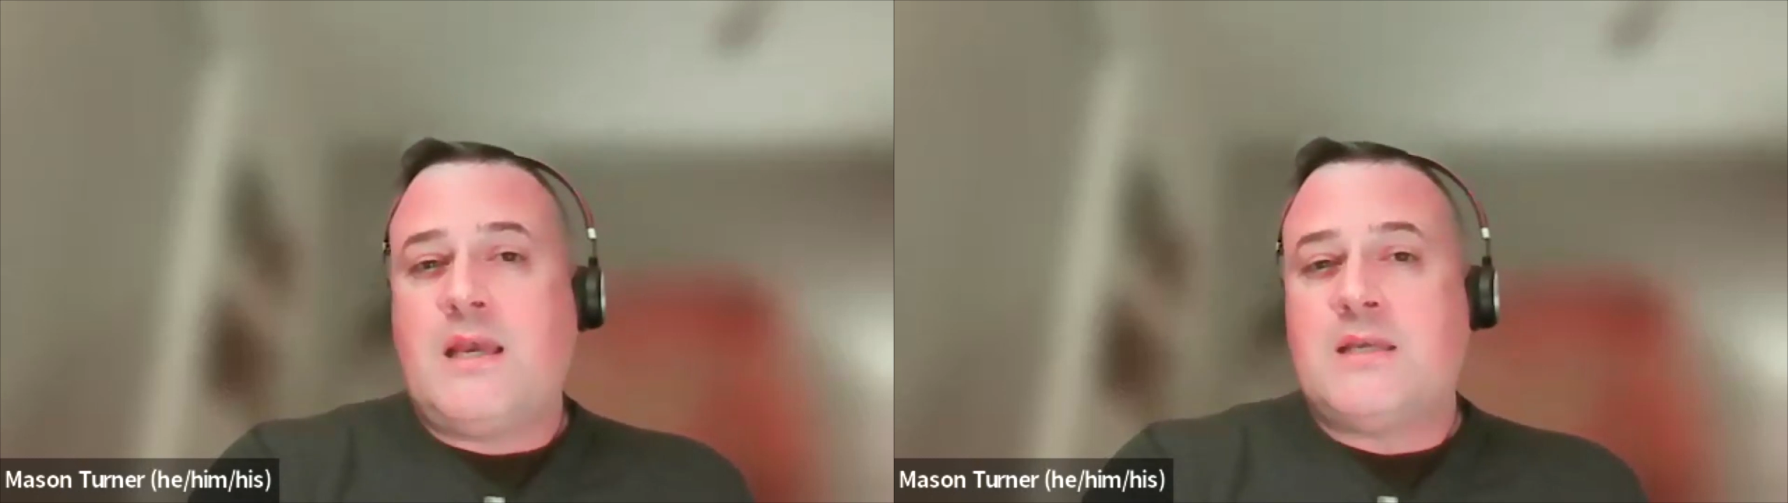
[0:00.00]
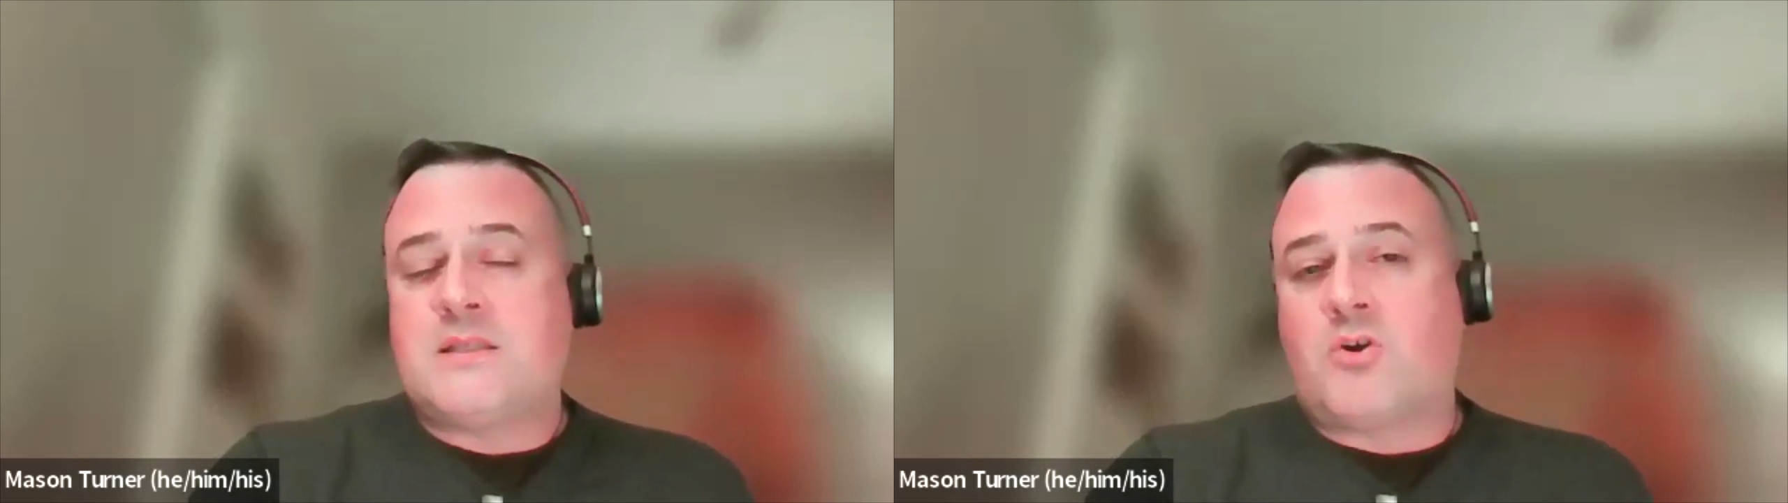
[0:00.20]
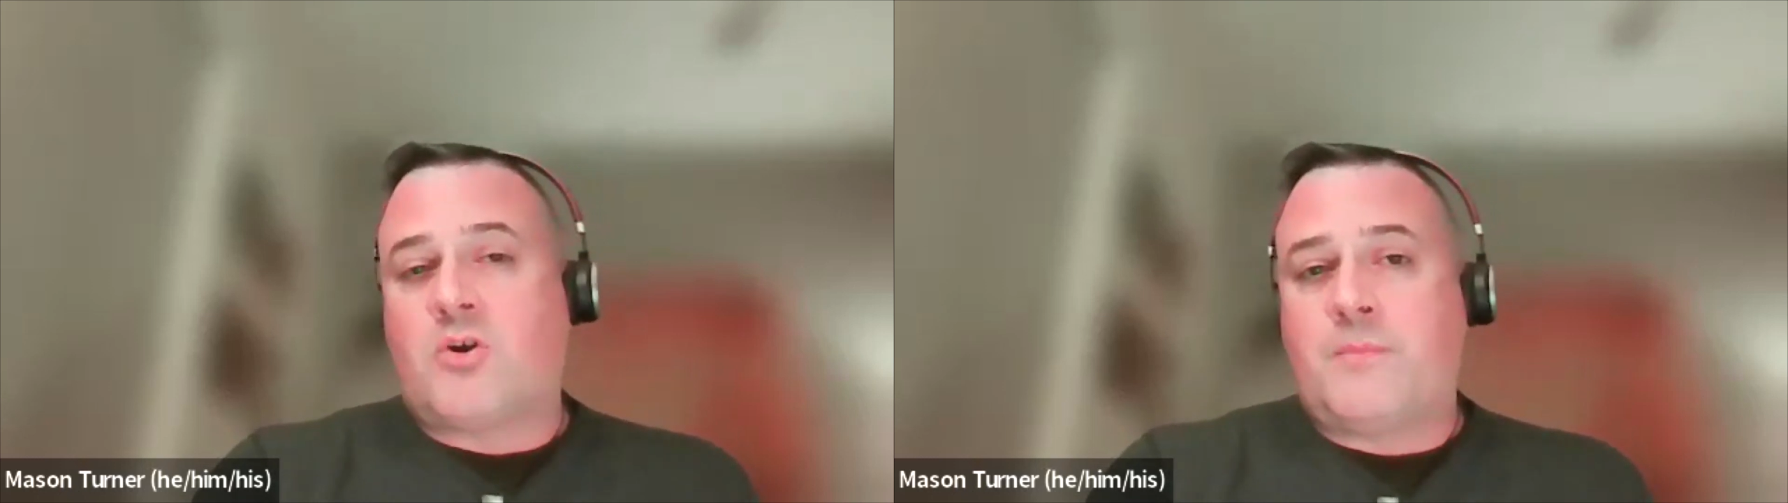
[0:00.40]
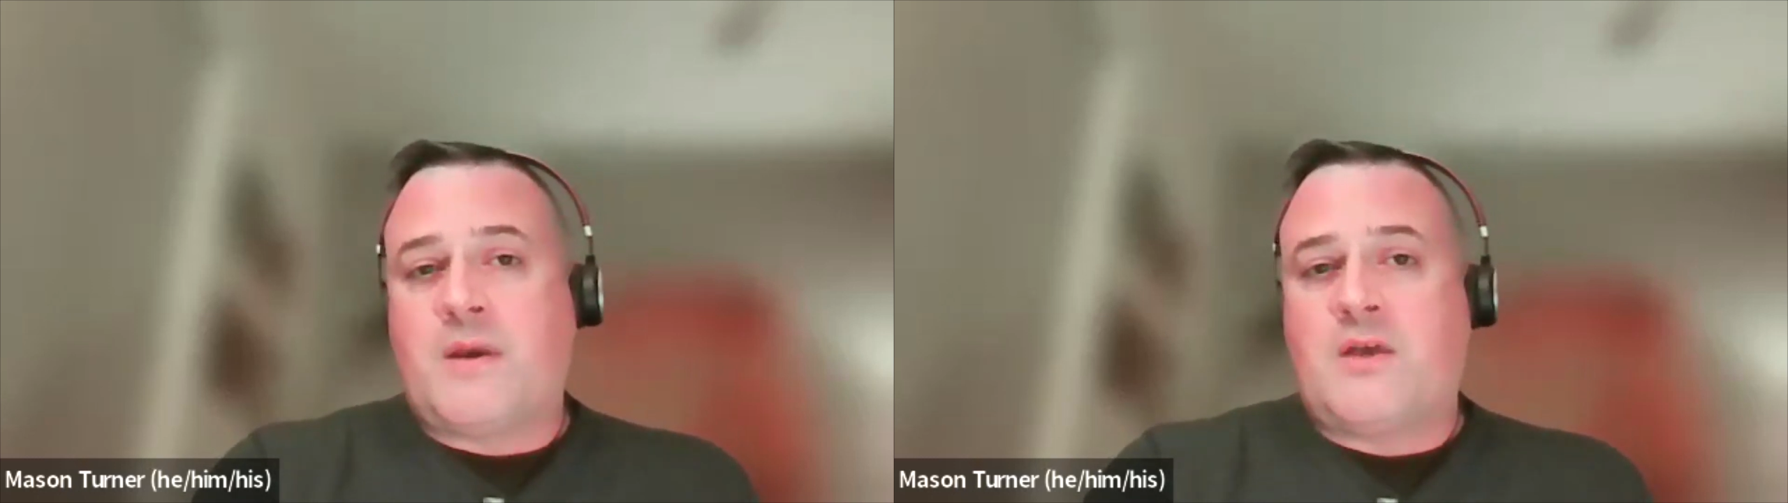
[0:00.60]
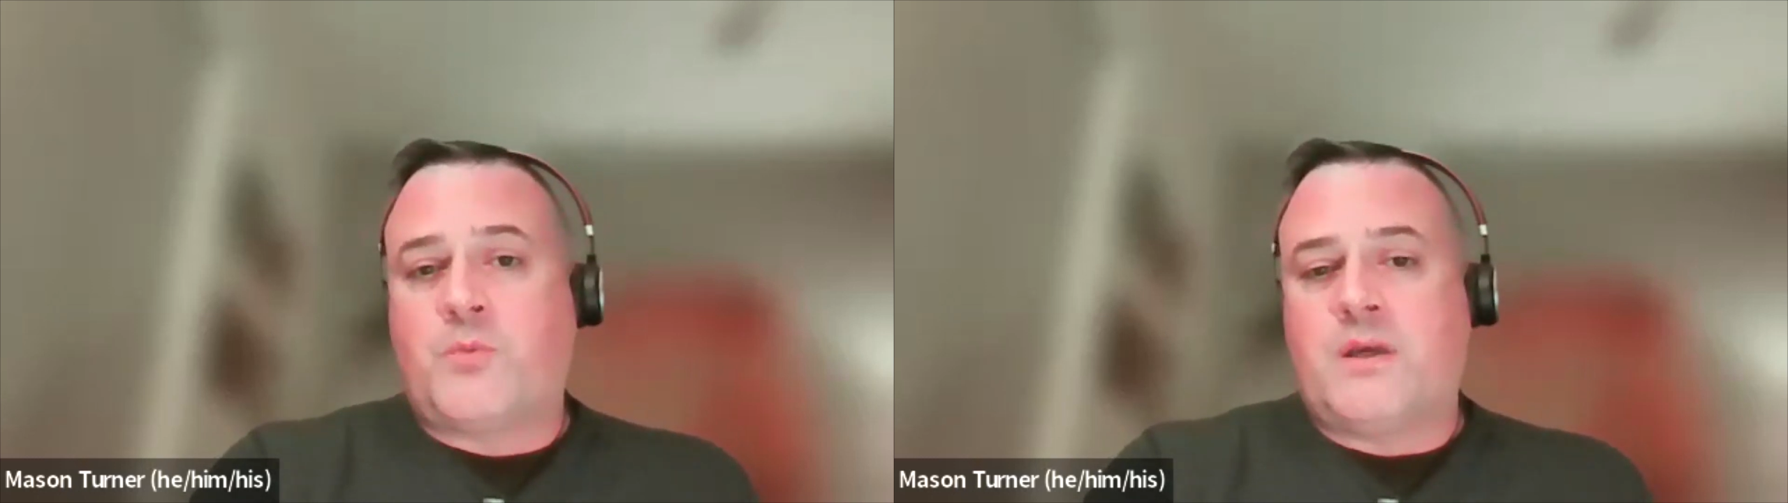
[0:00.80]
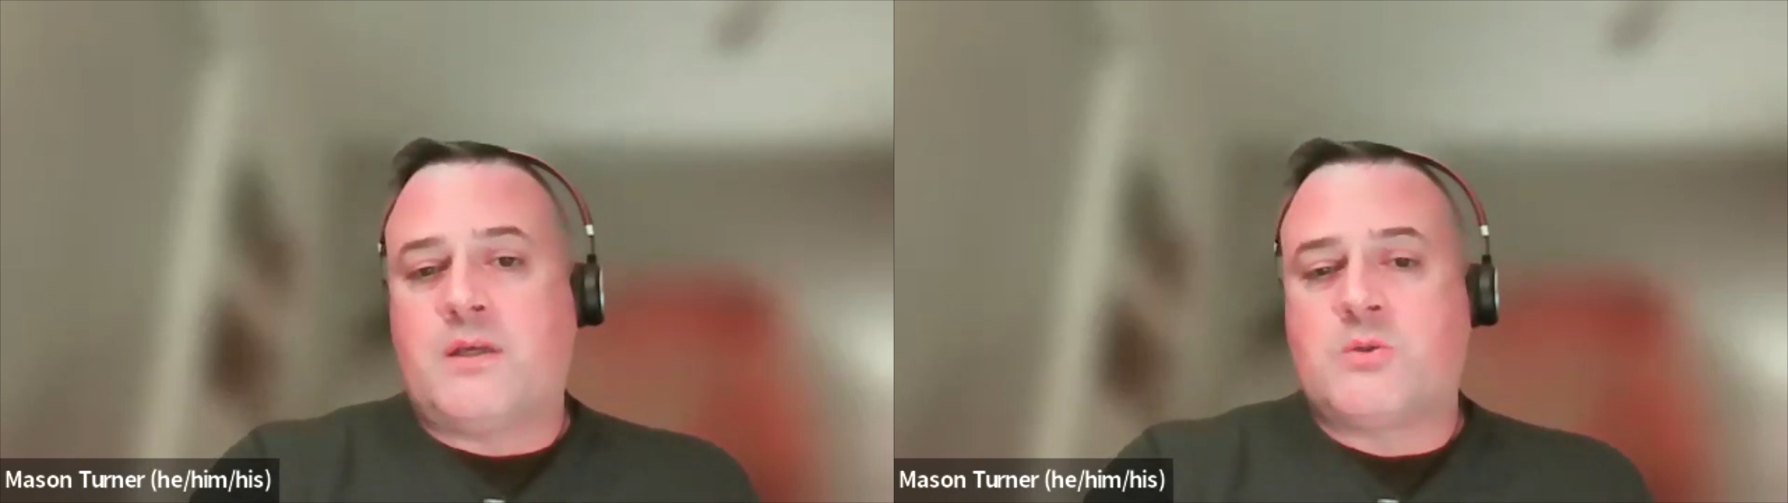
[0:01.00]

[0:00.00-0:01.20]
SNRI pathway.